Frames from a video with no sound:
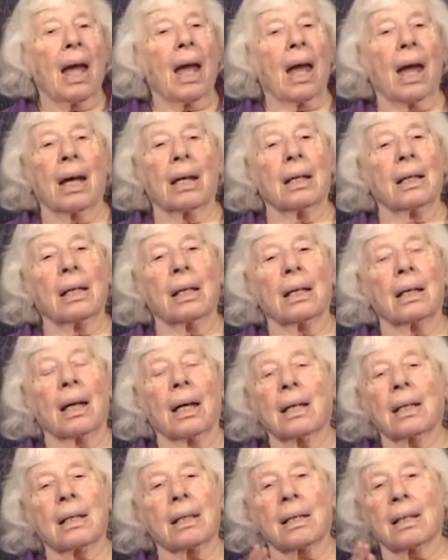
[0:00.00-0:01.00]
and
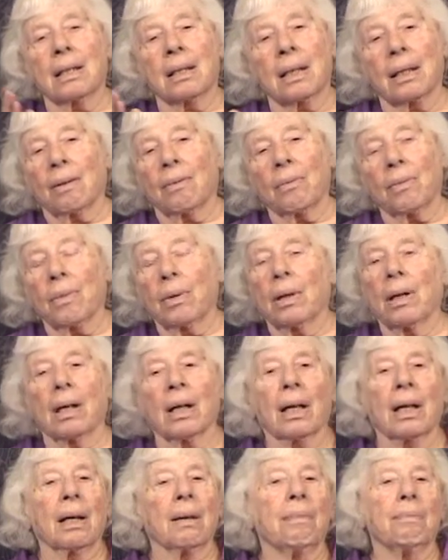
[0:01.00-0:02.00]
that didn't
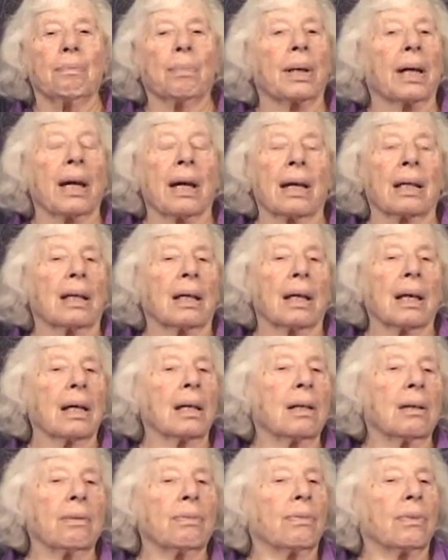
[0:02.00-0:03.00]
work. But at the
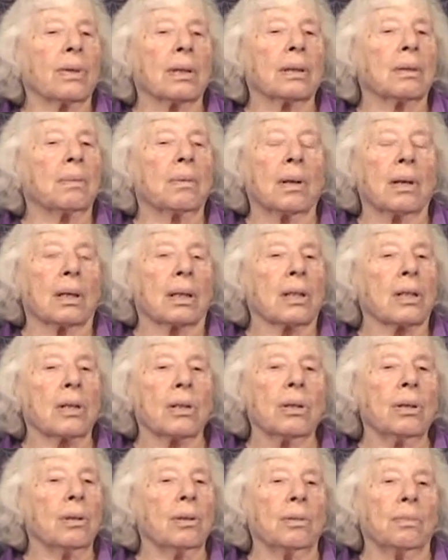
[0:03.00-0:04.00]
end of World War
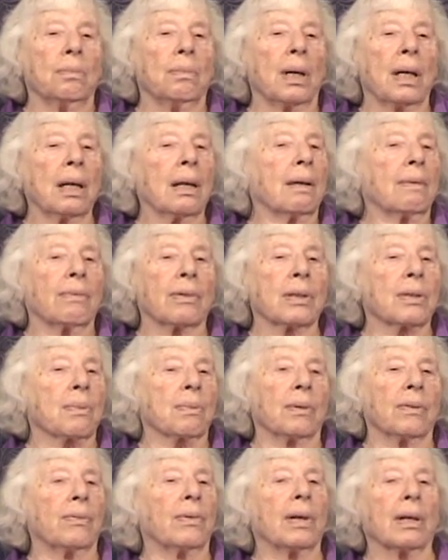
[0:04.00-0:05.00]
Two, many of us
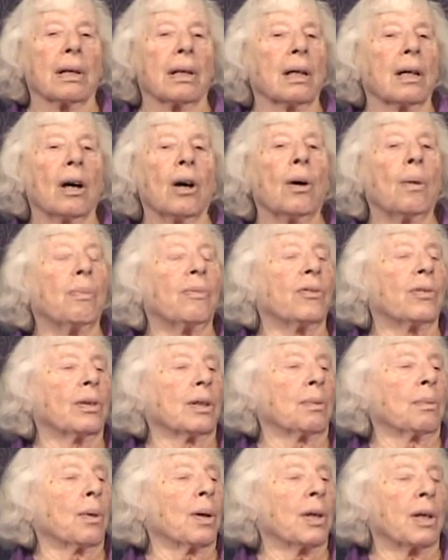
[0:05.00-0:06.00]
were very
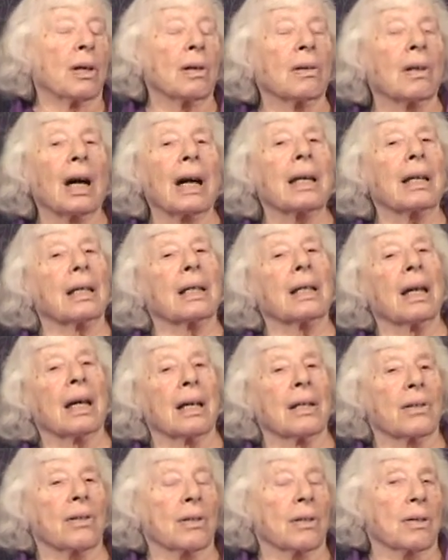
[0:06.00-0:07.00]
hopeful when the United
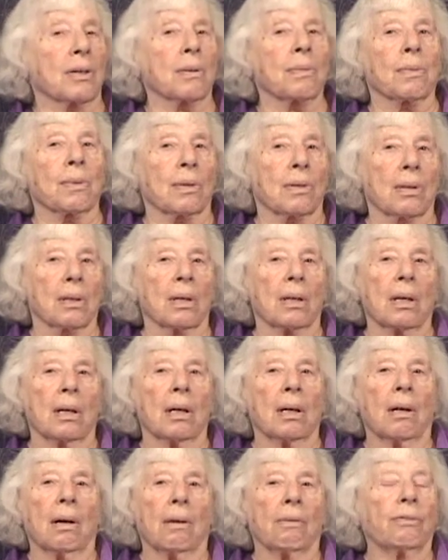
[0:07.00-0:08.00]
Nations was
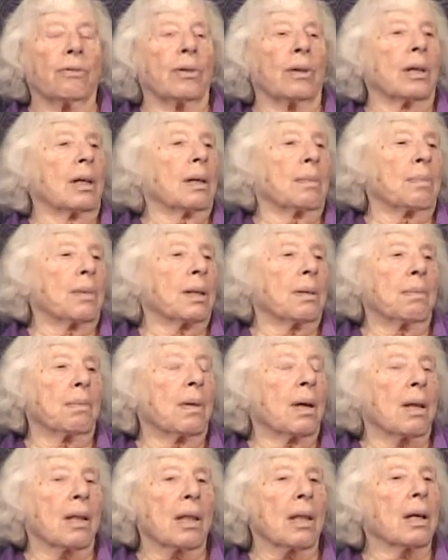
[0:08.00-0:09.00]
formed, and
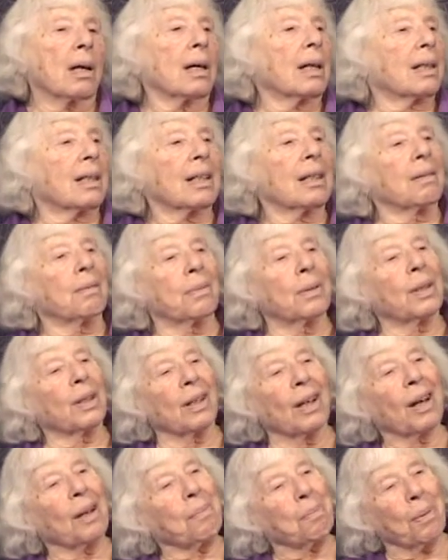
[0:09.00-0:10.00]
we thought there would
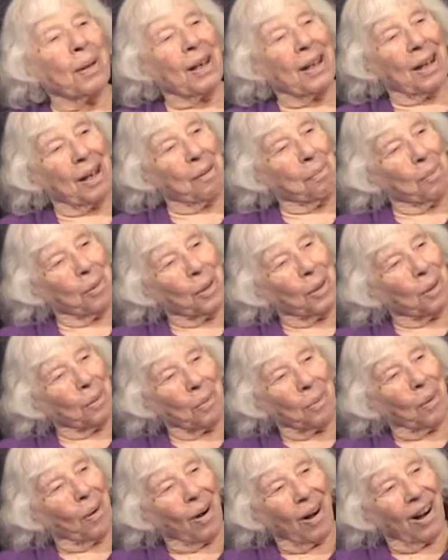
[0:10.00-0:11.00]
not be any more
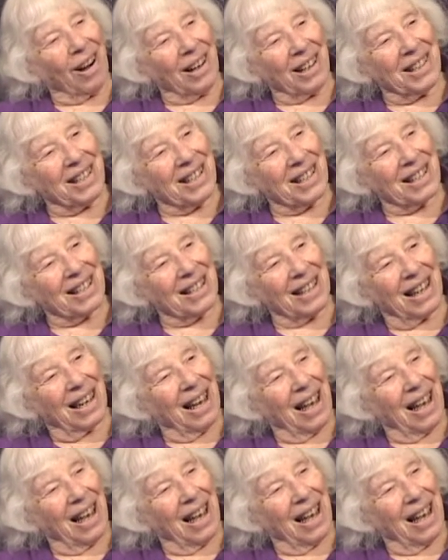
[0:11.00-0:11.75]
wars.